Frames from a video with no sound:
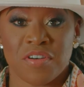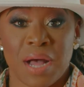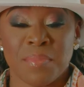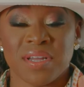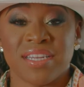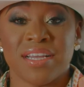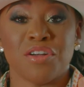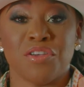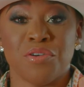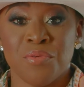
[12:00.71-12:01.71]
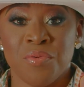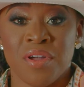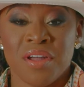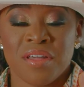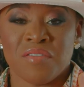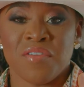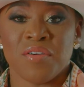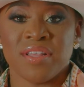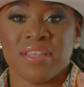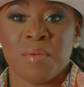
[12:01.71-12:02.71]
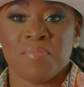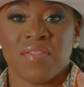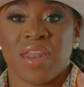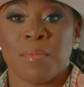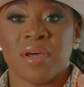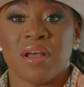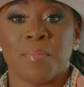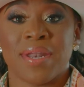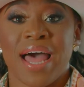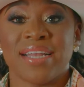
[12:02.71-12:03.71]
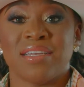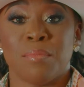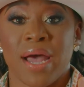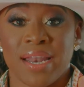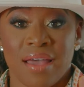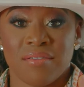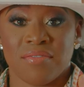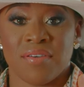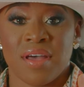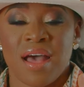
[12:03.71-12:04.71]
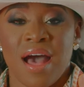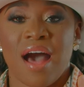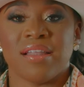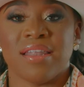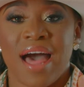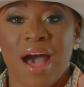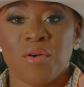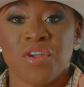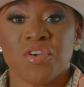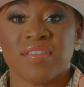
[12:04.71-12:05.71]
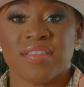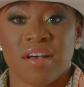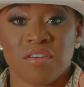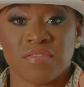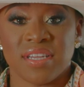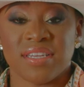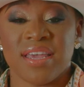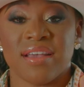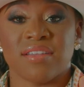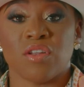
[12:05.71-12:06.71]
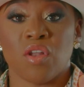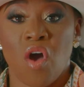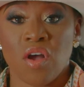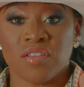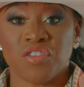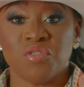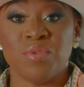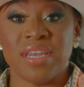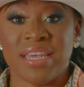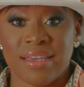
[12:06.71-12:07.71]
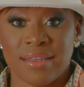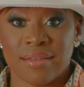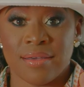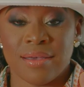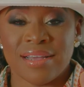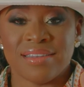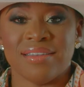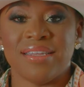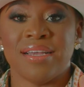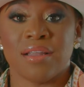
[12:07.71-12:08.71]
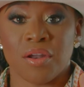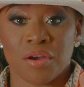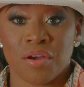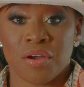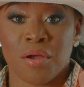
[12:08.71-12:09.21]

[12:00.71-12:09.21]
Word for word: I'm going to tell you the very same thing that I'm going to apply to my life. Allow yourself to take as long as you need to declutter.